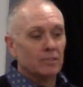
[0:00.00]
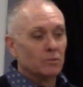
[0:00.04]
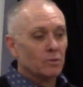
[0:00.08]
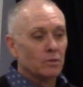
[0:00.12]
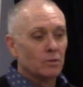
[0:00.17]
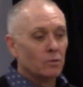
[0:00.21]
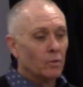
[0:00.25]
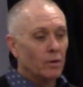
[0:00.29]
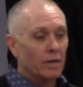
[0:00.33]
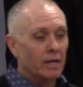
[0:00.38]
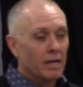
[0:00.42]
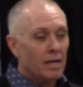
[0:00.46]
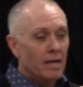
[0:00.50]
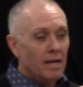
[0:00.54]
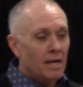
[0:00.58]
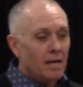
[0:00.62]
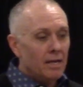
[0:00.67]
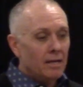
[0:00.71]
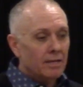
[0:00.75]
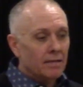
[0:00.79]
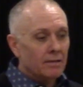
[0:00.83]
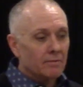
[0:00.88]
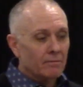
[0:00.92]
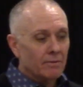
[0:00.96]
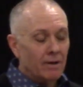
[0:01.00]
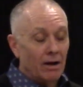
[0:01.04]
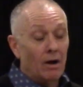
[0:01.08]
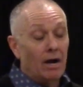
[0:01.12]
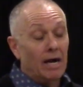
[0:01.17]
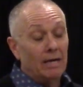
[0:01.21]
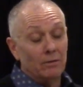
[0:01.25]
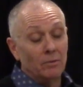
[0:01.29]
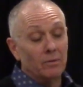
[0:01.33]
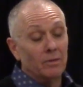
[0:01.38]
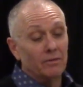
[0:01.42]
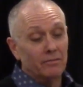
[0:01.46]
this real quick. Well,
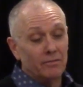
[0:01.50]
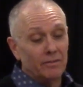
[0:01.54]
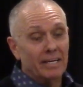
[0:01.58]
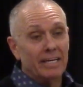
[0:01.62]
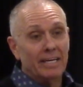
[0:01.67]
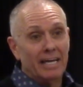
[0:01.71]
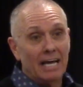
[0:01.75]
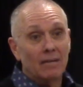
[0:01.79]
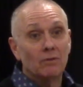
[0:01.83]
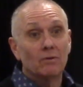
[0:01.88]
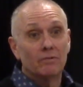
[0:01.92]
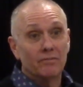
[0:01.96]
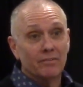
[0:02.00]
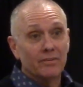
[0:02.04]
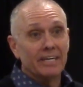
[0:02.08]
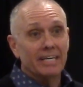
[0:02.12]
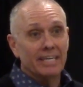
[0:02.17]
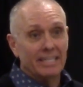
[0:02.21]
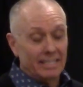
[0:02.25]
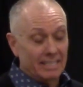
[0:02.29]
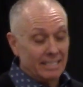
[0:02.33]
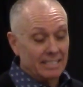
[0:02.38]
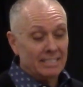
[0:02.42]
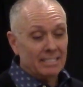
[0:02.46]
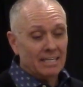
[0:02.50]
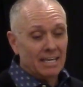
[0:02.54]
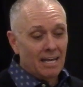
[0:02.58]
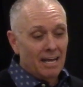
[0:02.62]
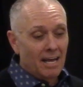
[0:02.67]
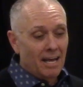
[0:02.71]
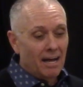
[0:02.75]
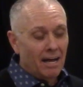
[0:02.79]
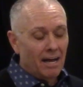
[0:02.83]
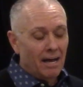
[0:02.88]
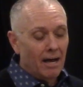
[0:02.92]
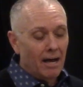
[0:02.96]
I don't forget, I don't forget this.
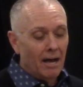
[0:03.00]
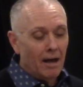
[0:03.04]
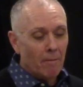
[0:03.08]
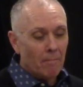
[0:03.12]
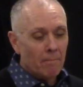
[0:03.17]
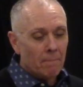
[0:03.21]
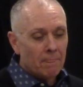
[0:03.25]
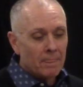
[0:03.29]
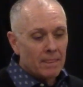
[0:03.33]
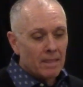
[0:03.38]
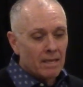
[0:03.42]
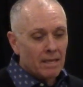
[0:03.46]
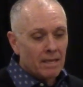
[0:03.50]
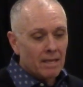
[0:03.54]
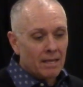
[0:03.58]
Uh,